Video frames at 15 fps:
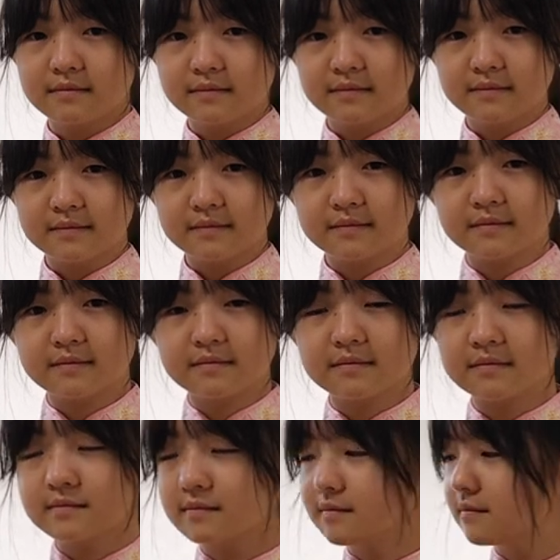
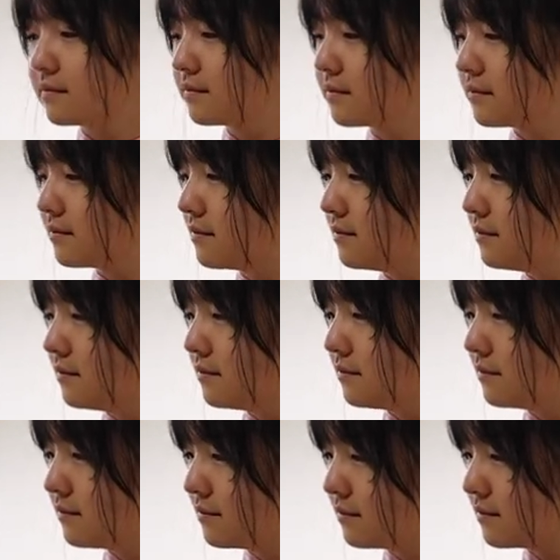
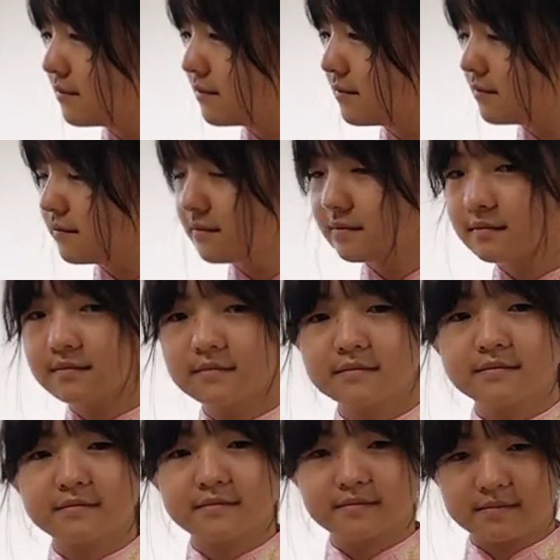
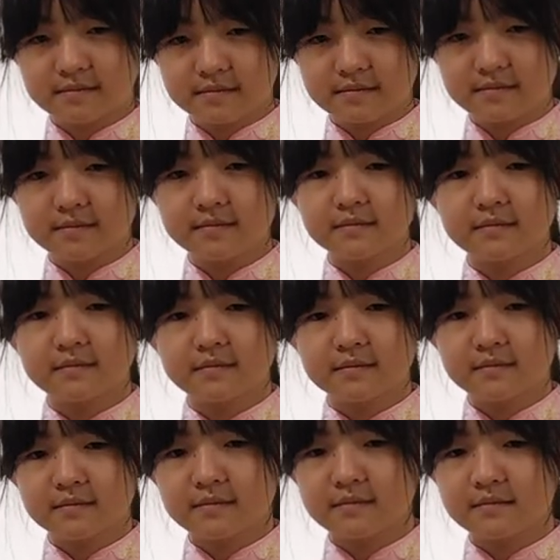
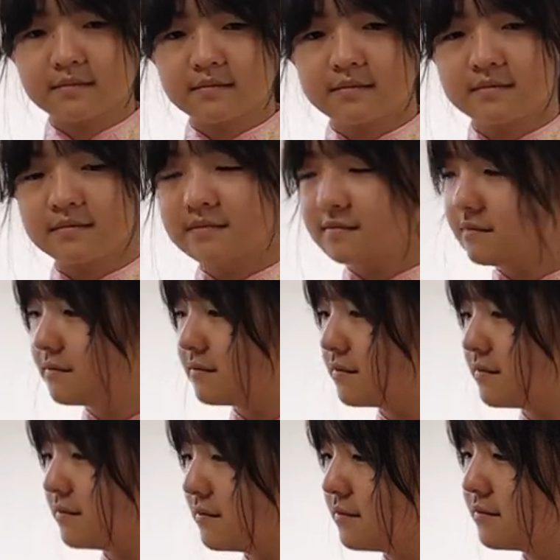
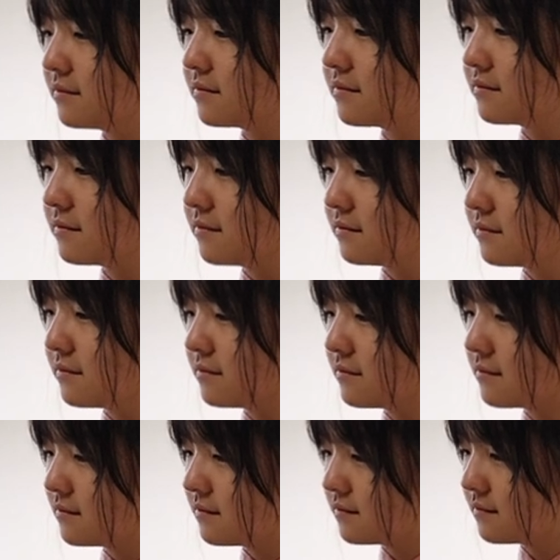
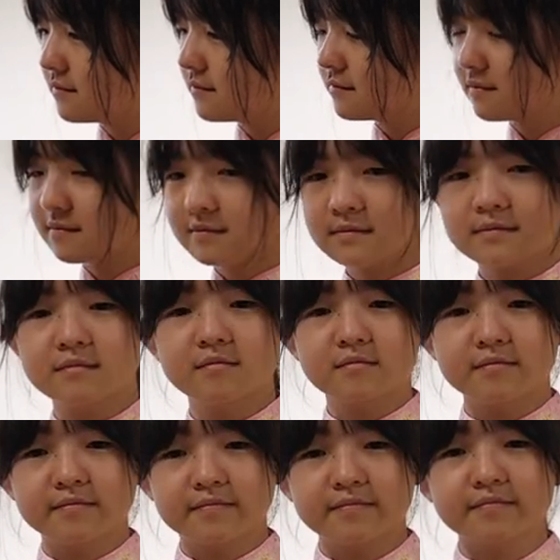
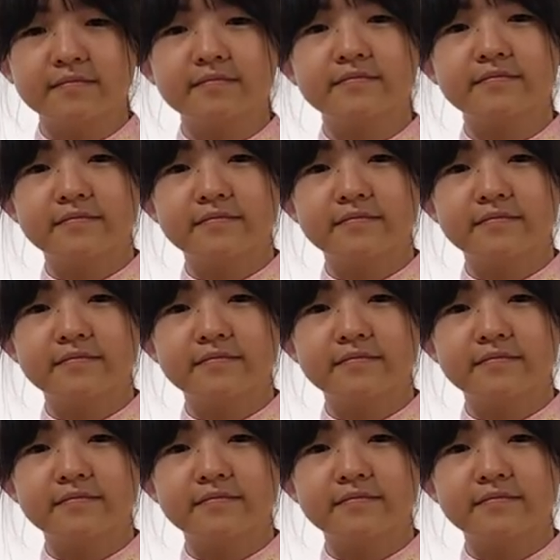The person shown says nothing.